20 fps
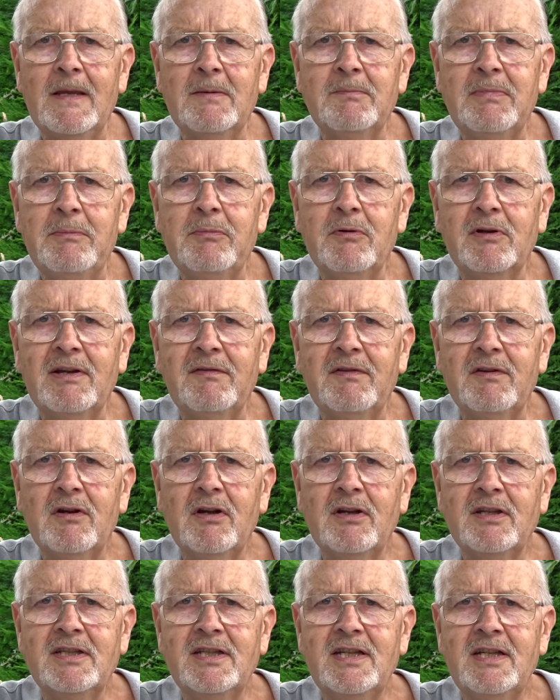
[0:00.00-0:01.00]
People give their
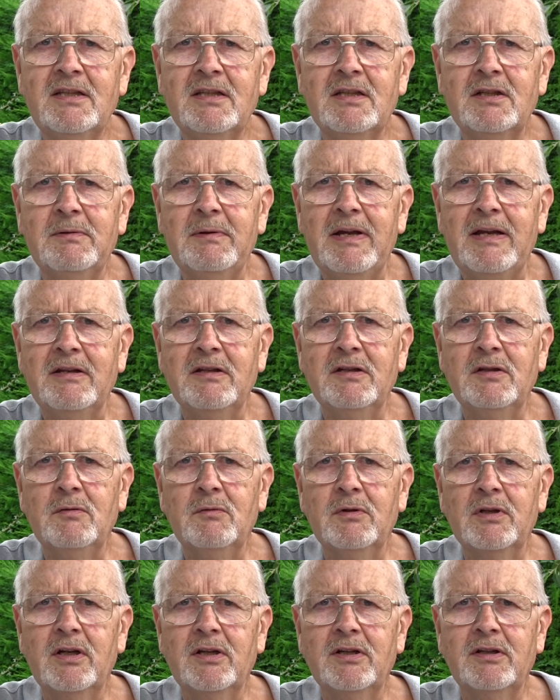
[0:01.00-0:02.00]
eye teeth to be able to do
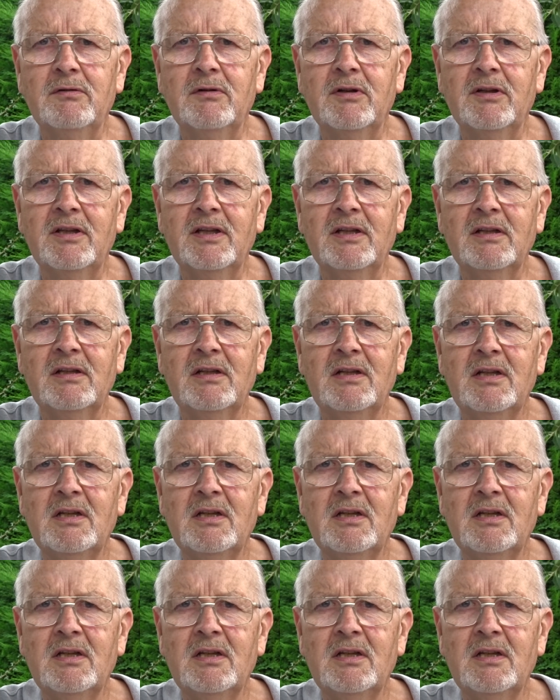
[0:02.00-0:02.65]
what I do, I think.